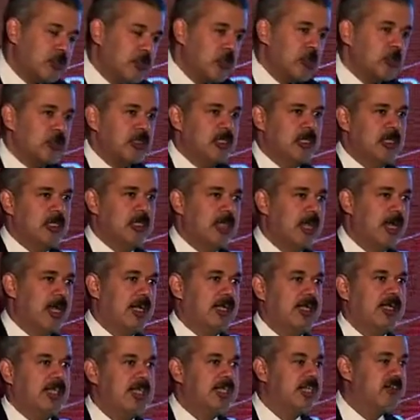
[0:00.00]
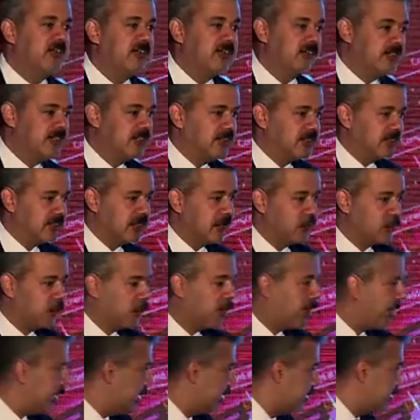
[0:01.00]
good IT governance
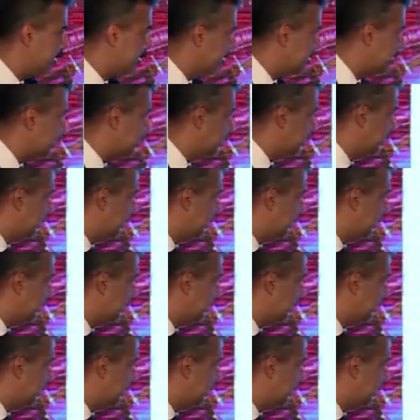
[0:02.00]
requires.